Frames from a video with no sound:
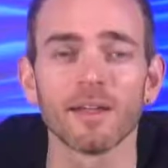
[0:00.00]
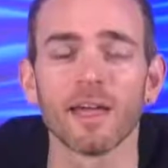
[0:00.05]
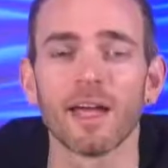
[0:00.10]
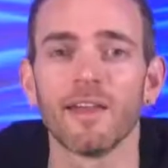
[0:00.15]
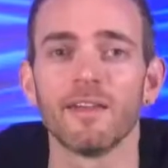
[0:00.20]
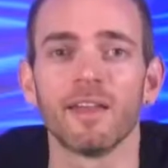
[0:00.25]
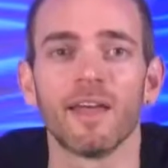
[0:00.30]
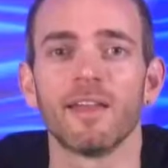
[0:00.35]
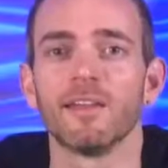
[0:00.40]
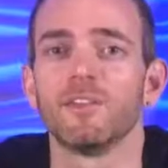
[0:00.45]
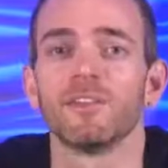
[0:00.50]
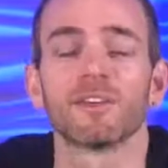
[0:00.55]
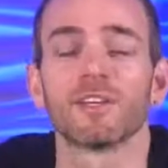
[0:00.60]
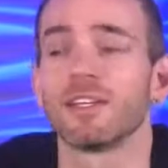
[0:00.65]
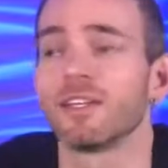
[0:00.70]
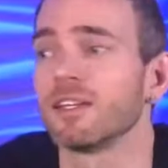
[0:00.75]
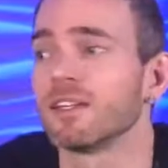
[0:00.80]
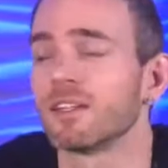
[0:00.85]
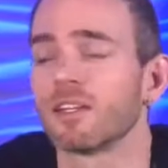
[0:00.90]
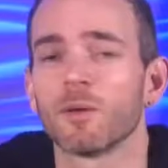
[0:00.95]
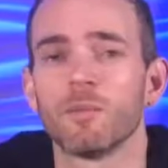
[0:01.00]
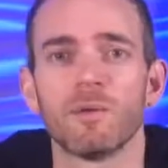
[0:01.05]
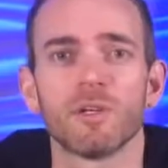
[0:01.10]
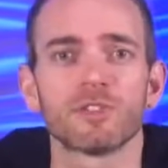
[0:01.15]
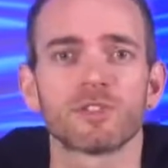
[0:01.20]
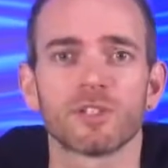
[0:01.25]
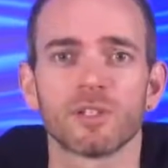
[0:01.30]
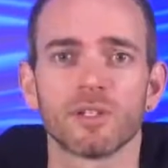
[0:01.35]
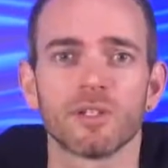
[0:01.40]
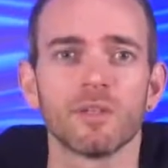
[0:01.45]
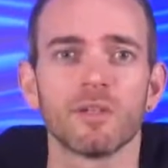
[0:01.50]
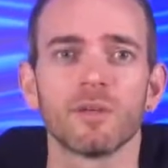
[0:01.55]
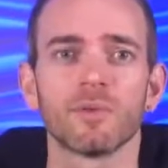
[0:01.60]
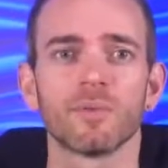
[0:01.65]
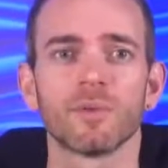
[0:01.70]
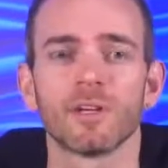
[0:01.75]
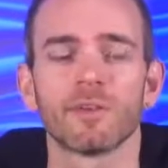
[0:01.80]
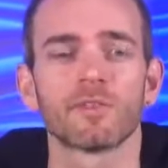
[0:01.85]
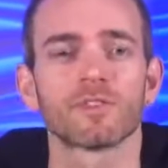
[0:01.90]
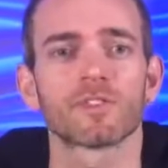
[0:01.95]
And you're getting a commission
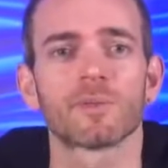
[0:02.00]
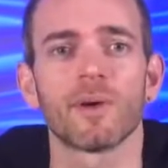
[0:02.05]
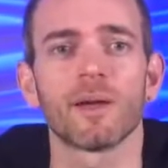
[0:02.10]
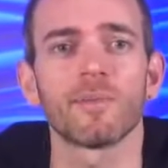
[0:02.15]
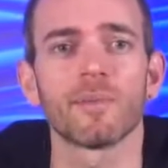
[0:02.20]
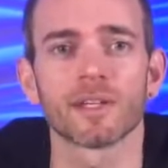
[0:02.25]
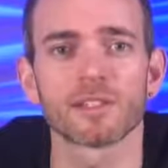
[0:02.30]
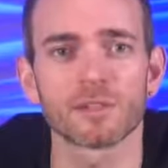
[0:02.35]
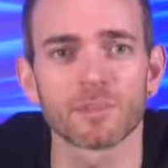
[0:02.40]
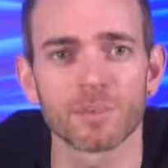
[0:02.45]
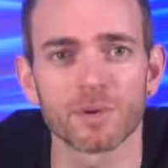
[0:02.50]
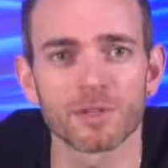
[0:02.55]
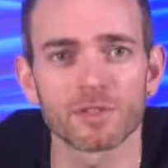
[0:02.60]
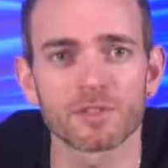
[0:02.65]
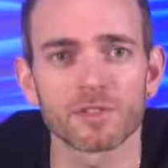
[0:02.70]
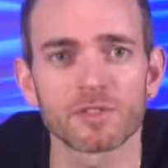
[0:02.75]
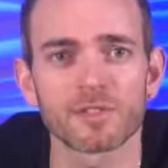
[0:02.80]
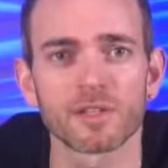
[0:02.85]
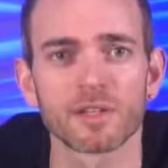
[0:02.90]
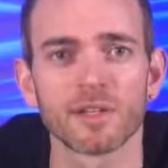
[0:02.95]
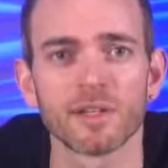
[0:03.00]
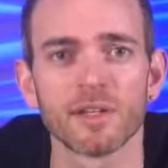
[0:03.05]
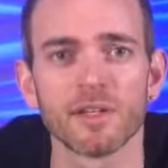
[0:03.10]
whenever somebody makes a purchase.